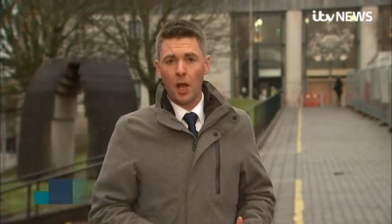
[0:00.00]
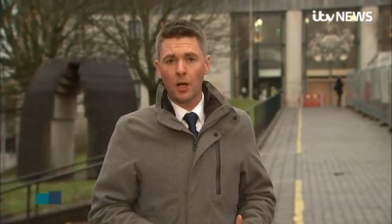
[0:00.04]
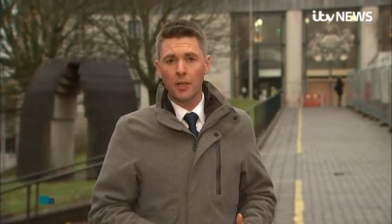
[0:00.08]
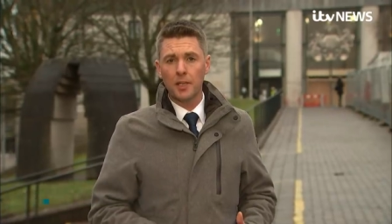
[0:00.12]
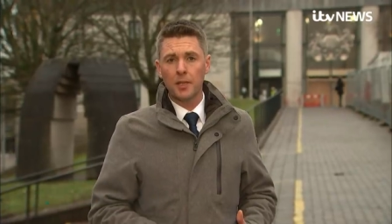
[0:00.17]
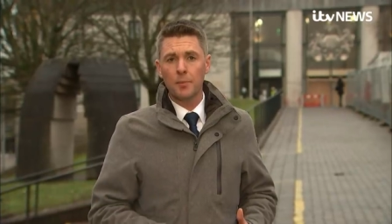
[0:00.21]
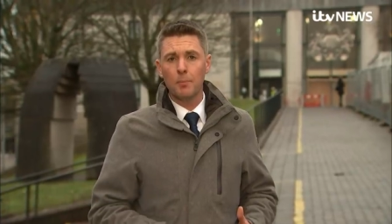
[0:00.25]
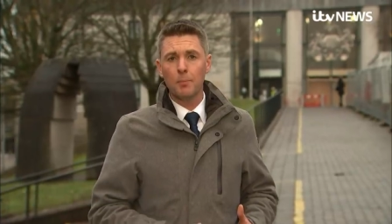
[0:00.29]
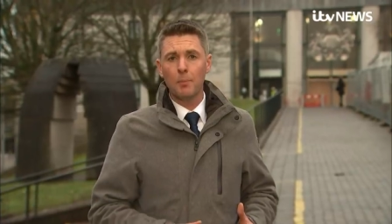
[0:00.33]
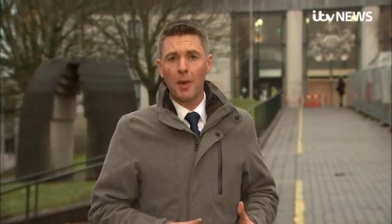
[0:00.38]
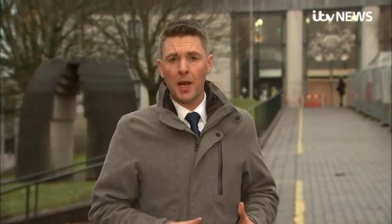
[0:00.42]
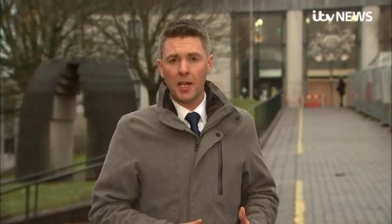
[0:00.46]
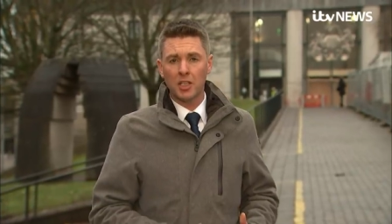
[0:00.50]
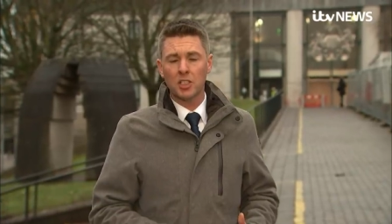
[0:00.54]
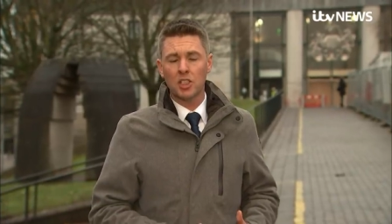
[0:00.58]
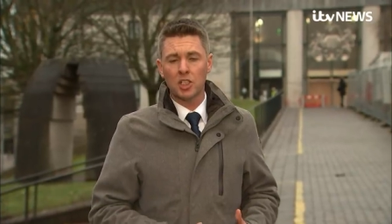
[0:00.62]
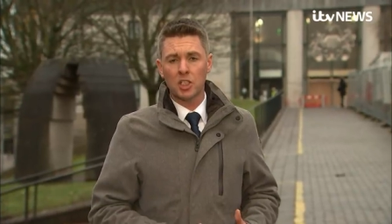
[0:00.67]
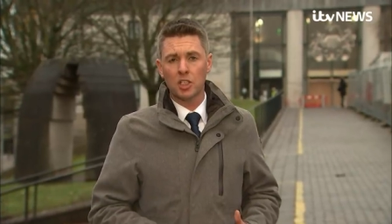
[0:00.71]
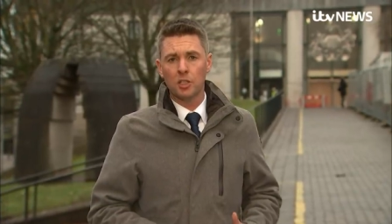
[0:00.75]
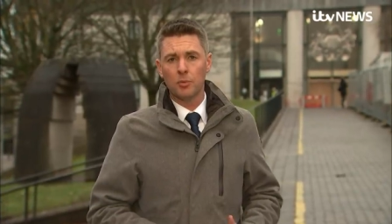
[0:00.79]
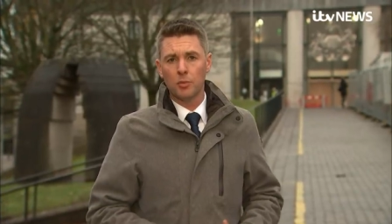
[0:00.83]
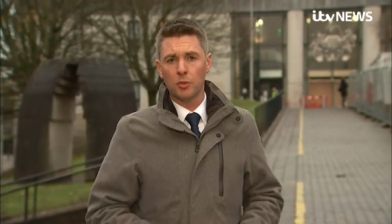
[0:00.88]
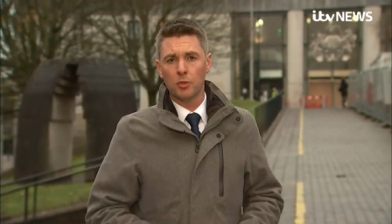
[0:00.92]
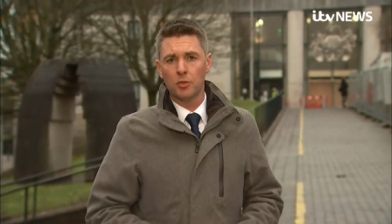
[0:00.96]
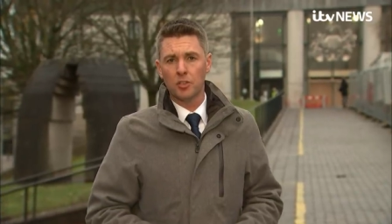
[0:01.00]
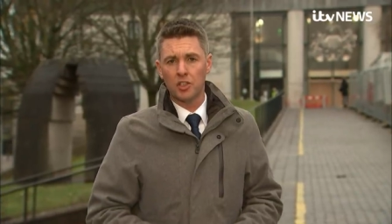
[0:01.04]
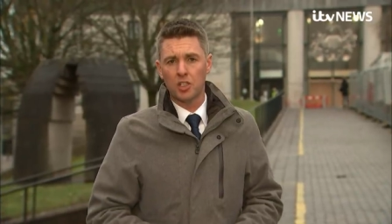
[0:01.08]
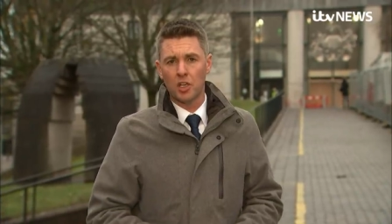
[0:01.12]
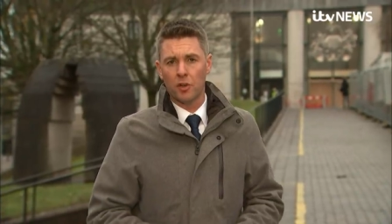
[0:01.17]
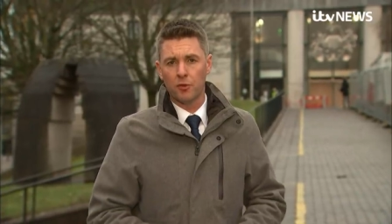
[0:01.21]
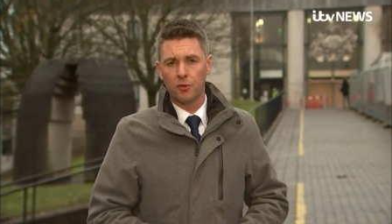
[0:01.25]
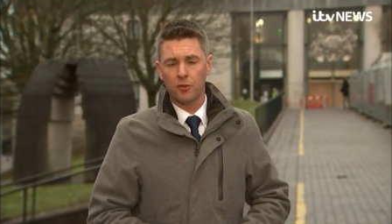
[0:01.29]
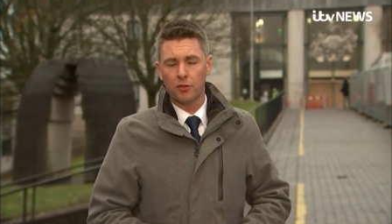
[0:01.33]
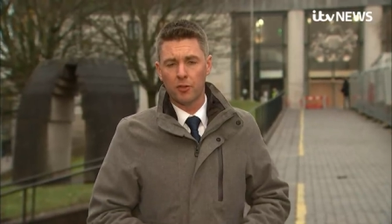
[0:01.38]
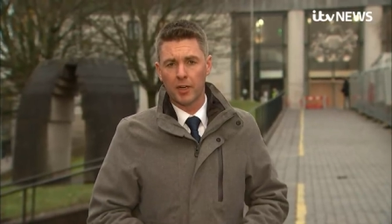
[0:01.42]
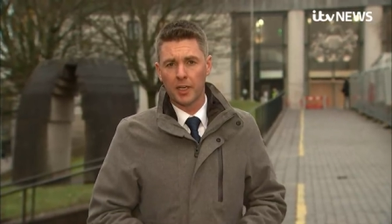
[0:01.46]
unimaginable
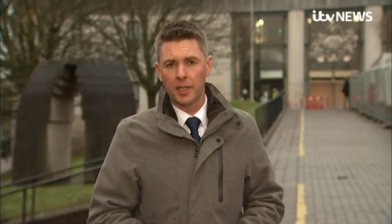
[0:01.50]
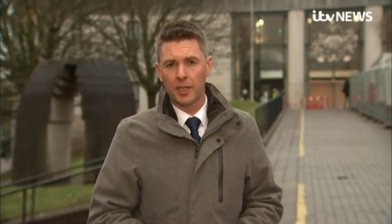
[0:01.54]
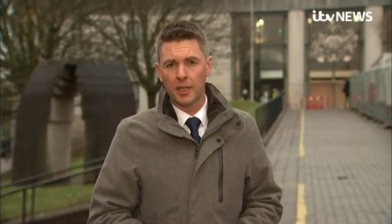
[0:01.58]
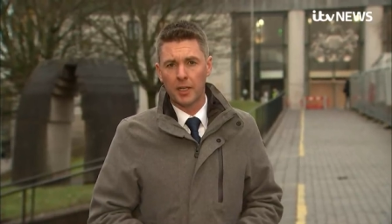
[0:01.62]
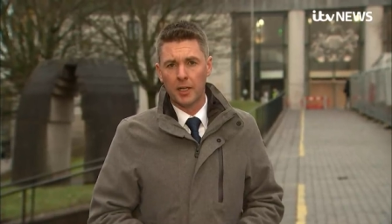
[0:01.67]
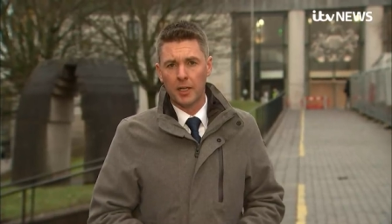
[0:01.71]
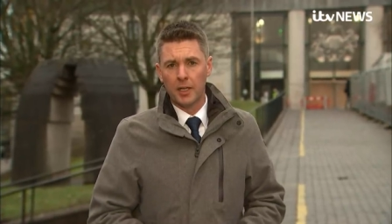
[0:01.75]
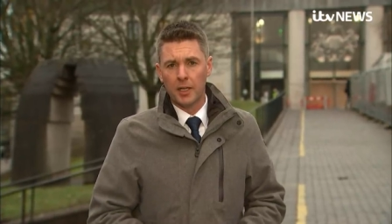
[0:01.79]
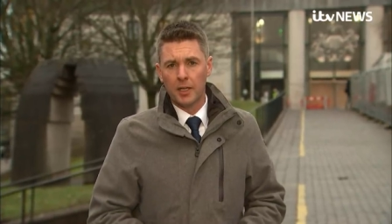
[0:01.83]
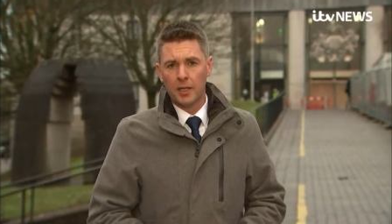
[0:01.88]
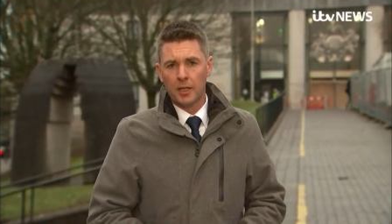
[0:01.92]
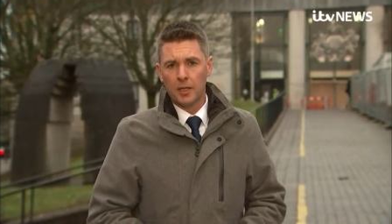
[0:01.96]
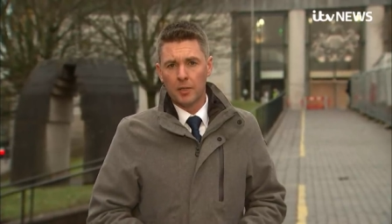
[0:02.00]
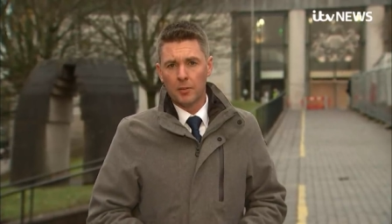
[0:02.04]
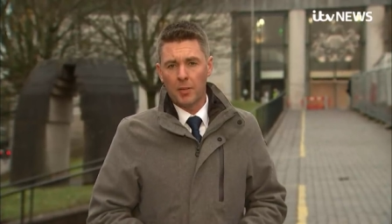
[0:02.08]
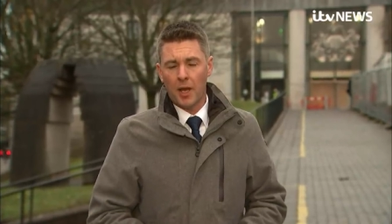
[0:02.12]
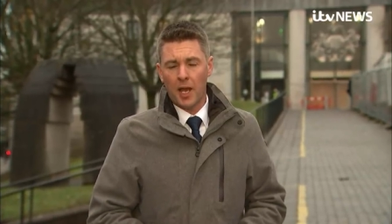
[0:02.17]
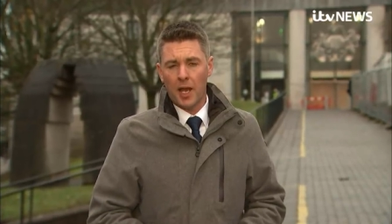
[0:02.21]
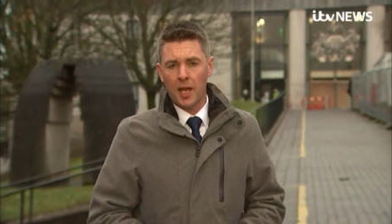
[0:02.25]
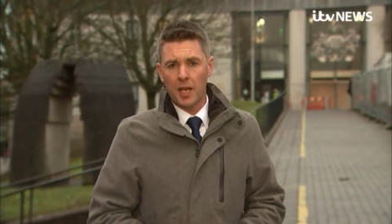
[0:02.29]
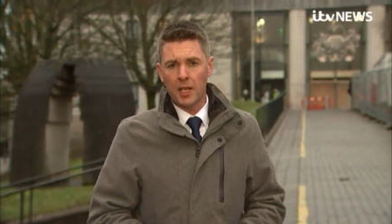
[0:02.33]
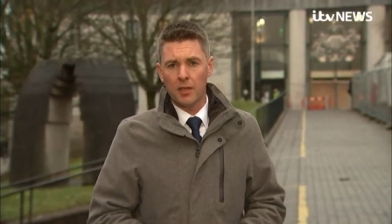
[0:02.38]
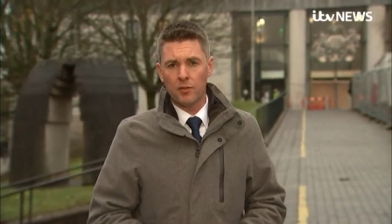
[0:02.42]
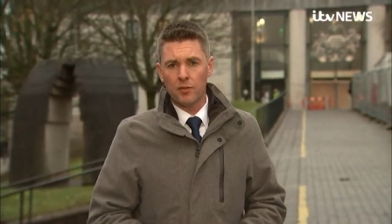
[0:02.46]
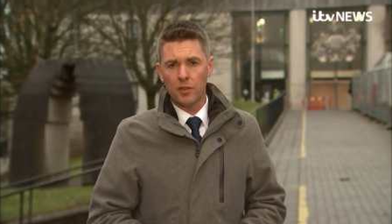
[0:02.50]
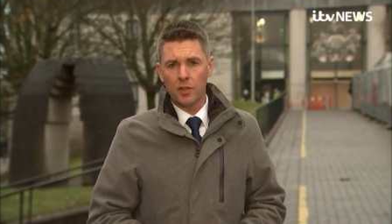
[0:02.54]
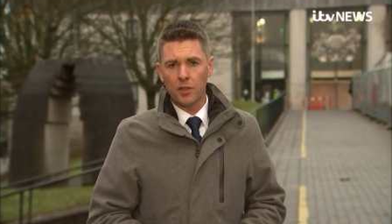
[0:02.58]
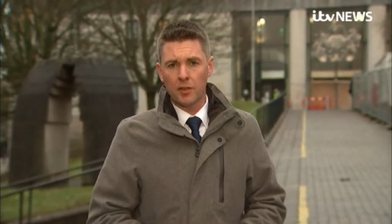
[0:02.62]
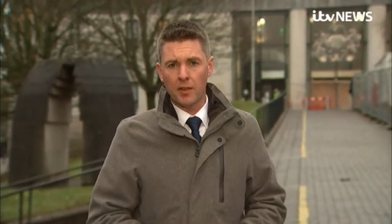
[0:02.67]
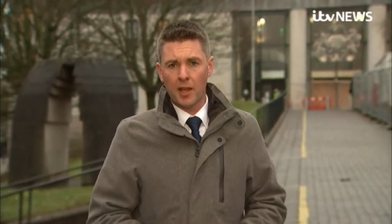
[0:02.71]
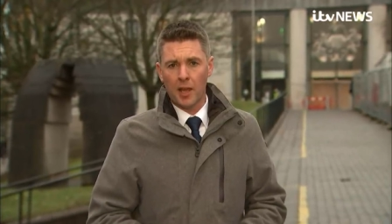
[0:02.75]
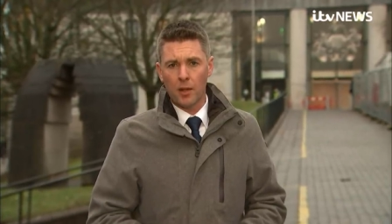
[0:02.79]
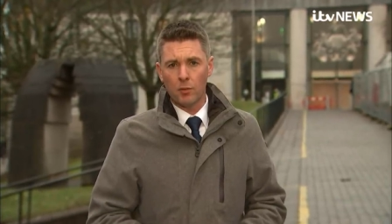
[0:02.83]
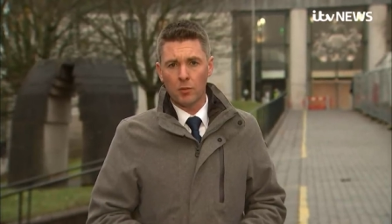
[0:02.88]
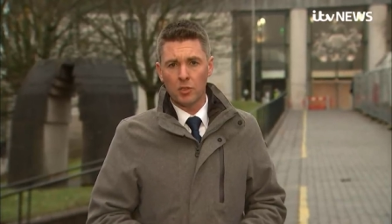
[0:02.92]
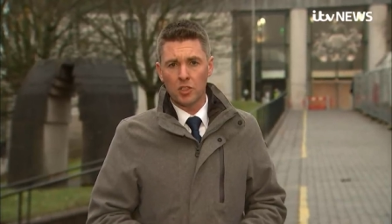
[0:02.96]
suffering, behaviour
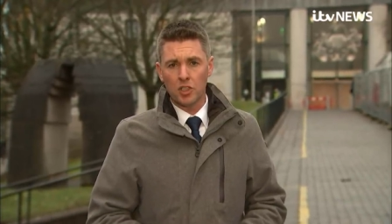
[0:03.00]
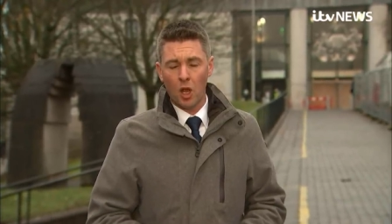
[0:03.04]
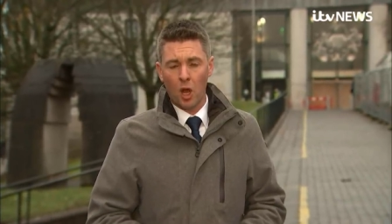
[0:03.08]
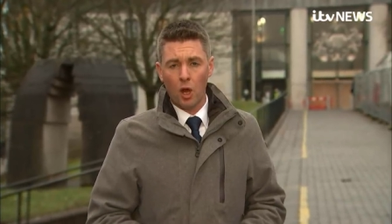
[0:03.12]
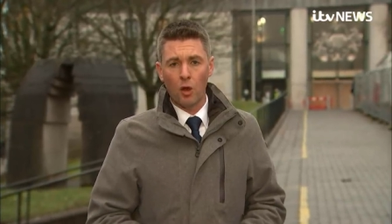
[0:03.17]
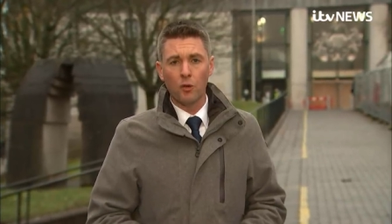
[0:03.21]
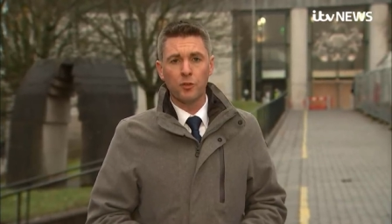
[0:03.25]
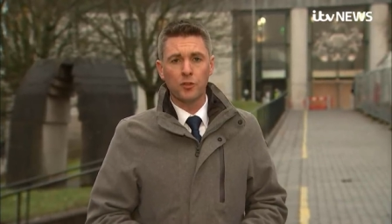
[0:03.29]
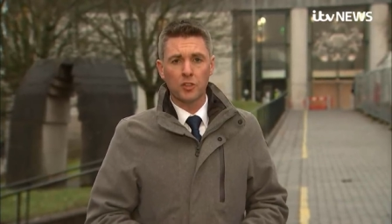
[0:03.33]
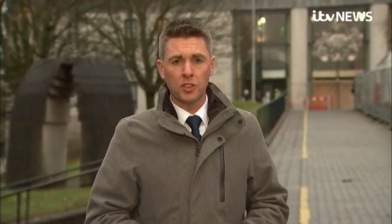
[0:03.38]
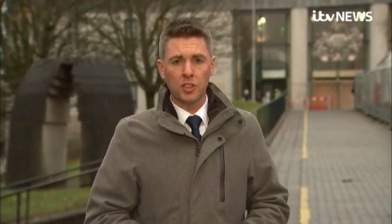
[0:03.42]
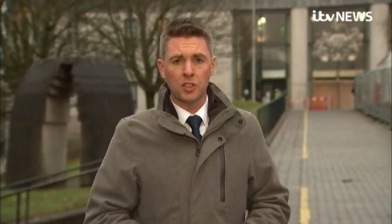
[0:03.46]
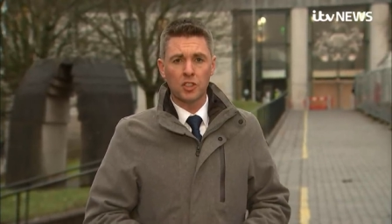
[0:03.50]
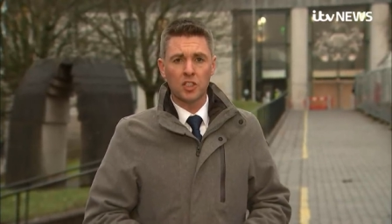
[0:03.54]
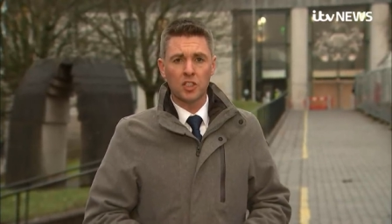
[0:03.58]
that was often